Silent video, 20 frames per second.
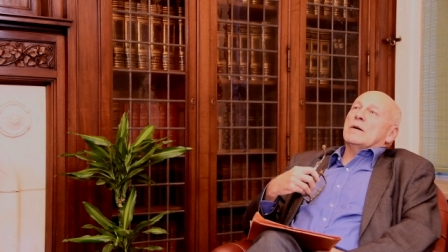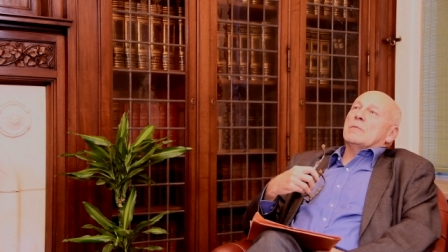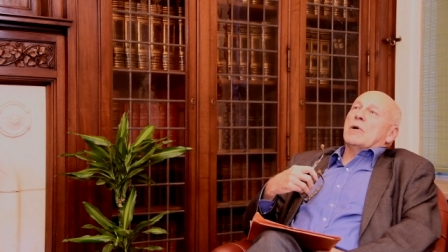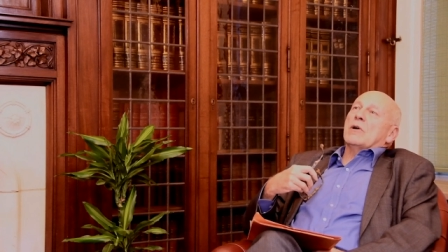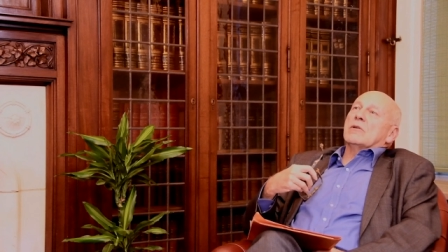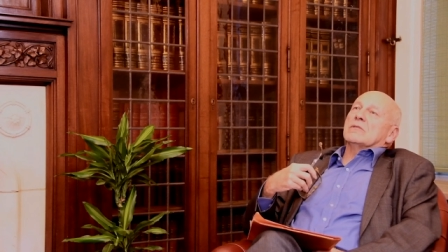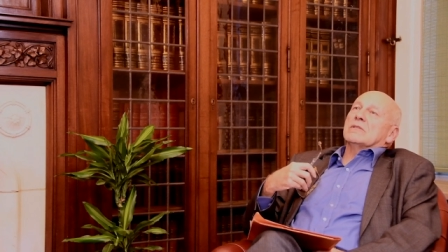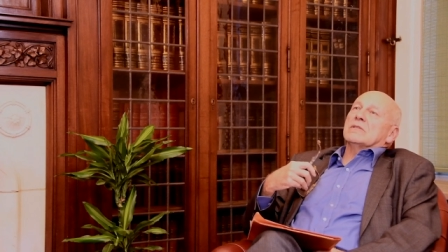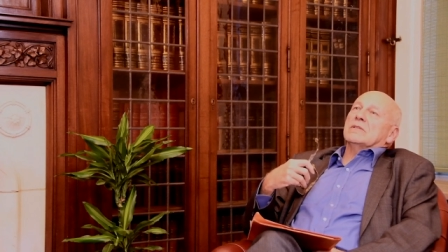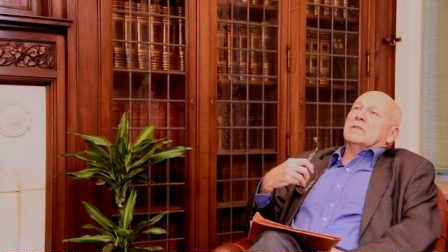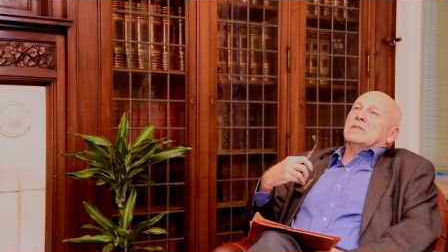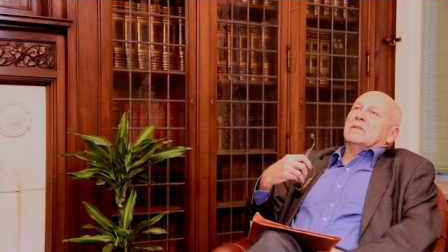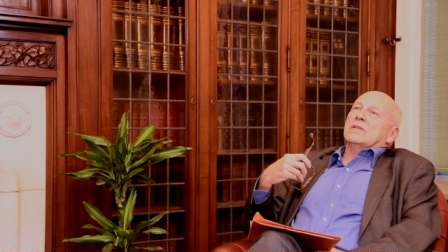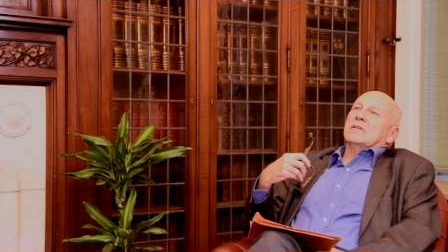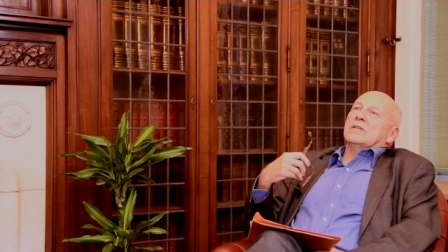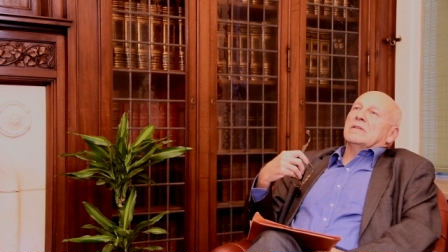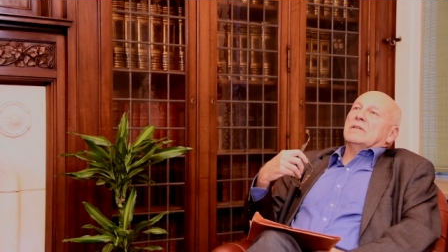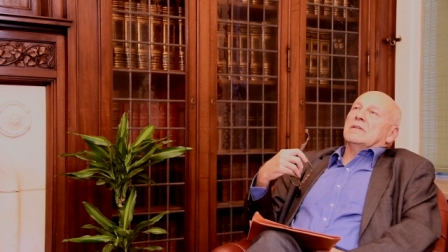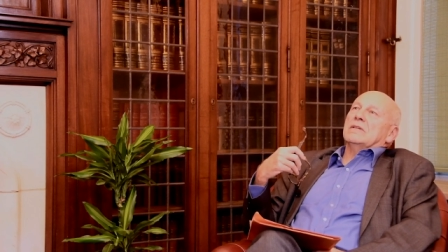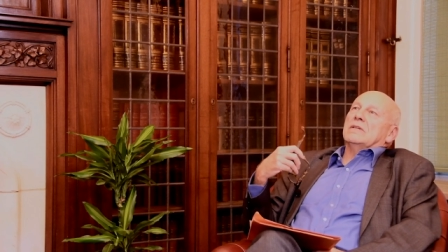about uh,
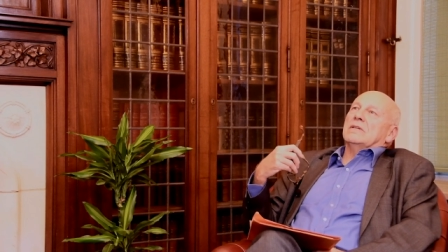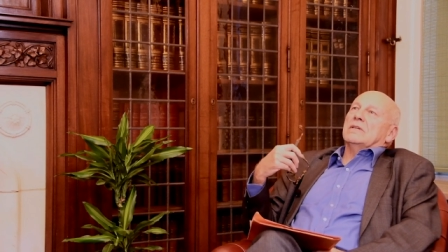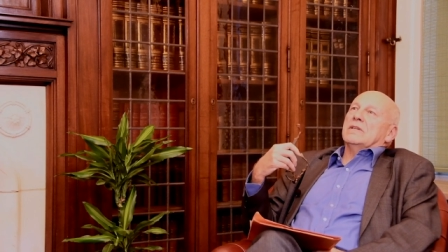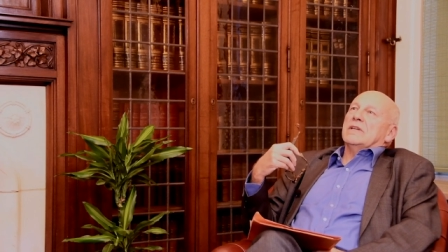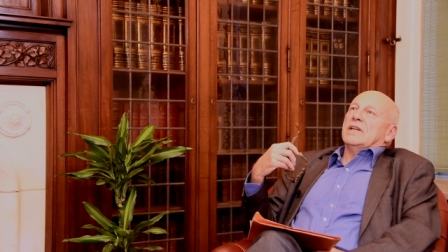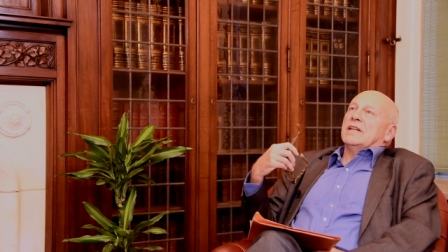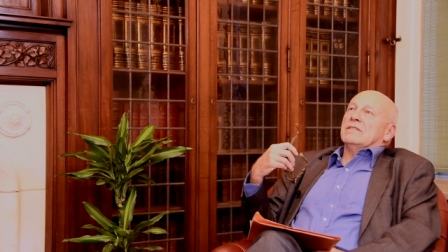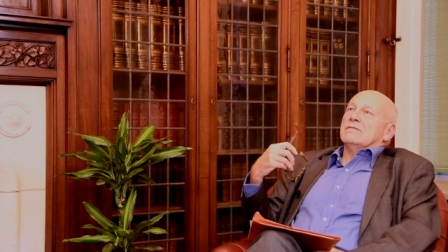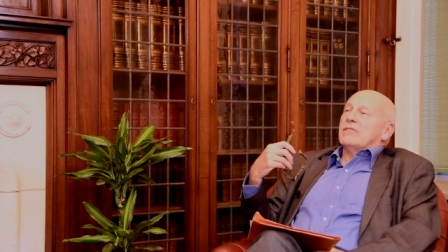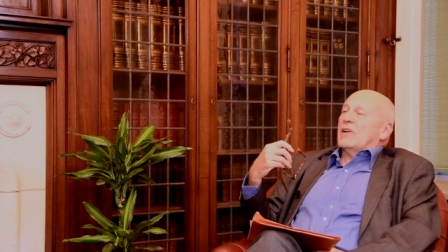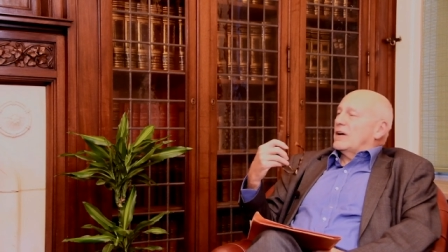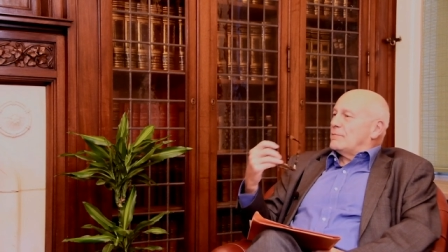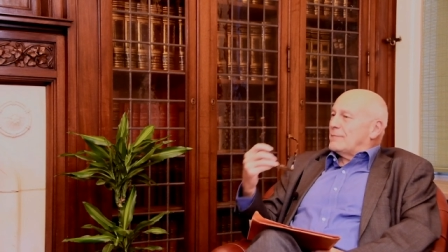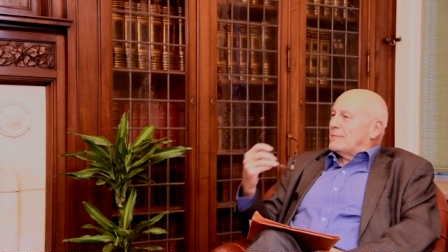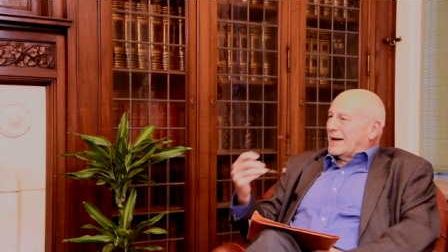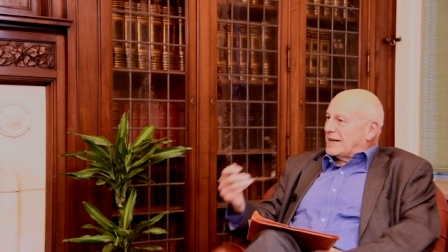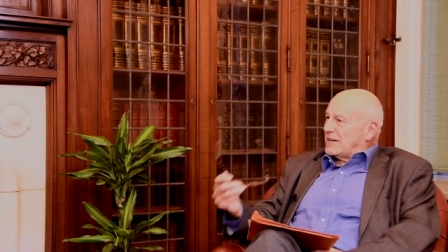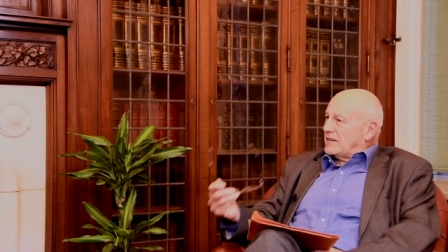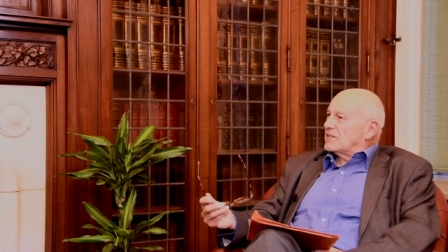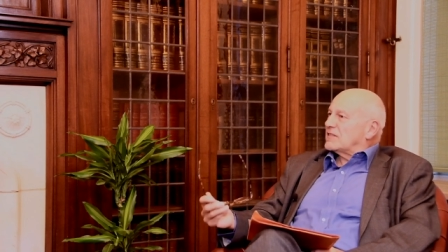
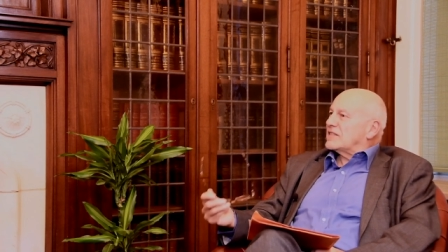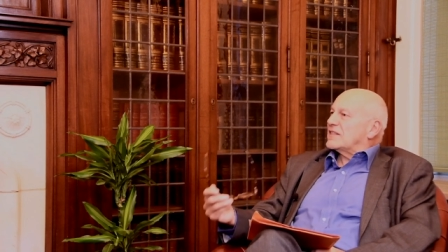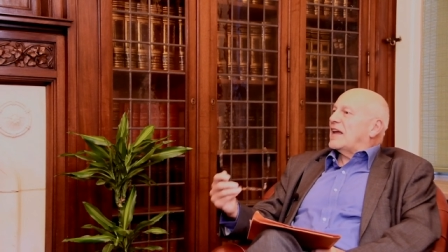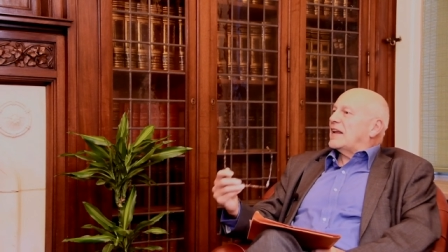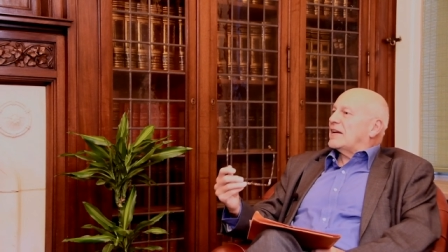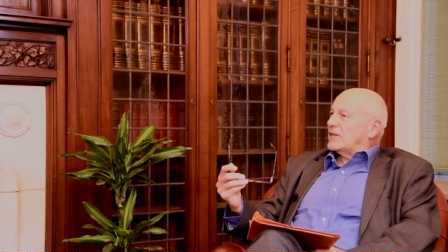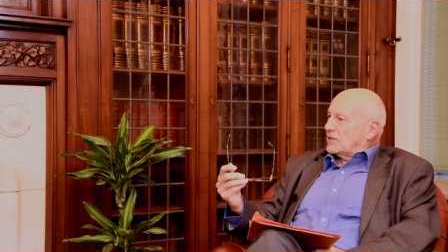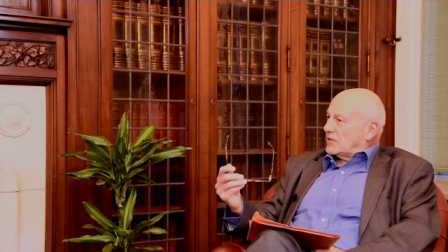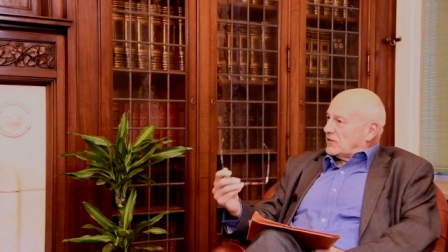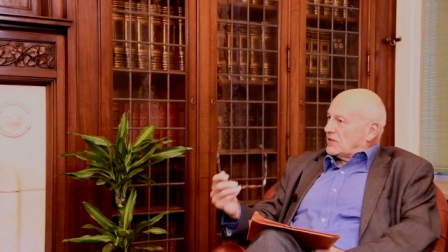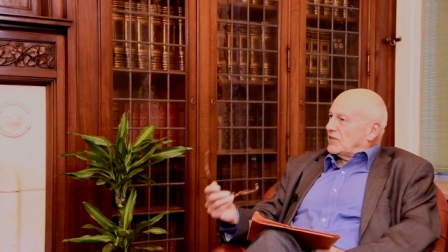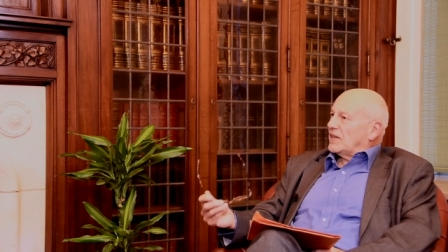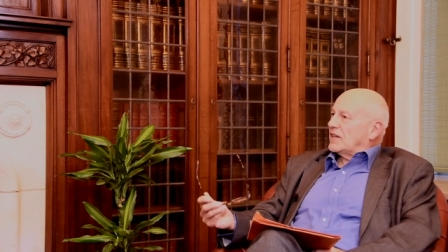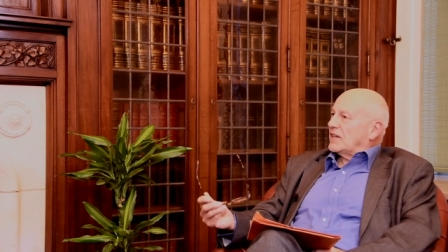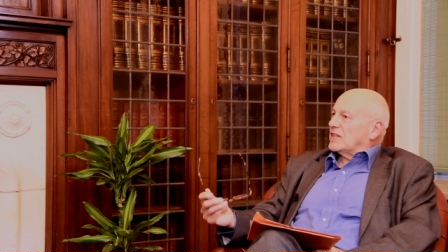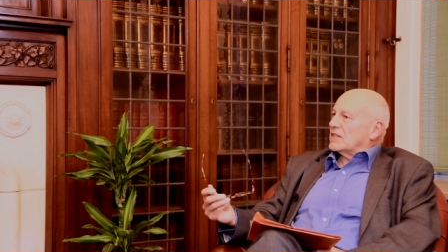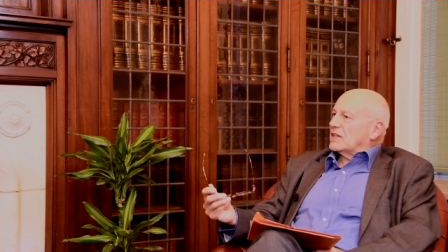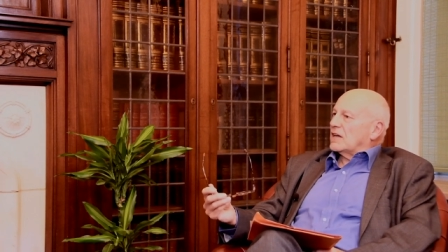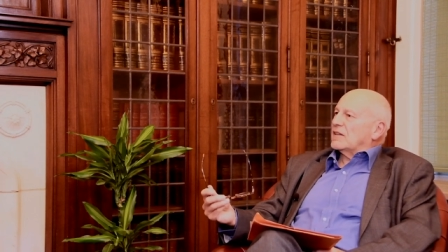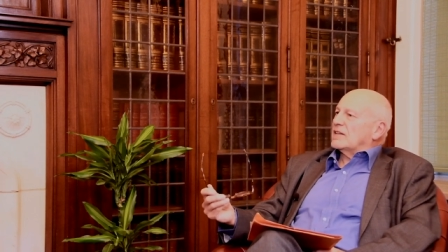environmental standards and
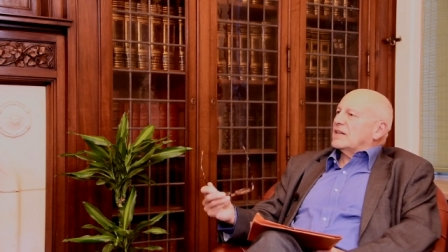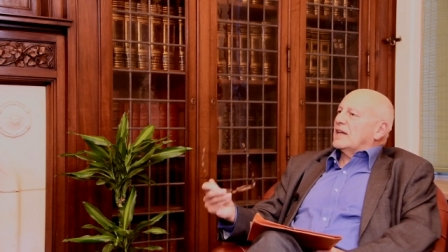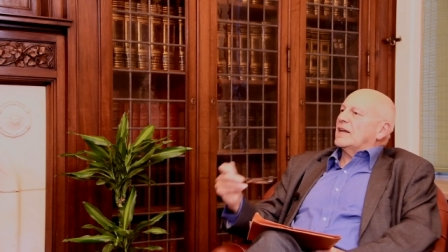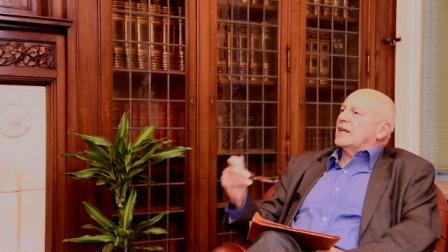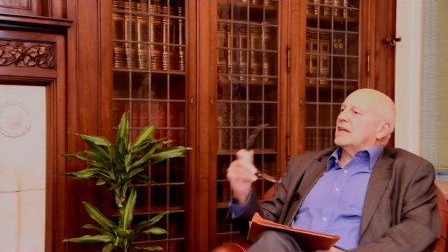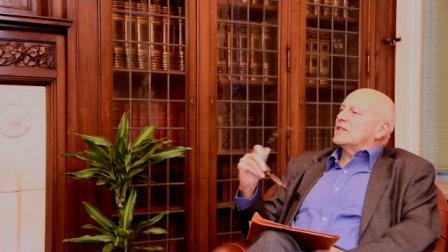things like that.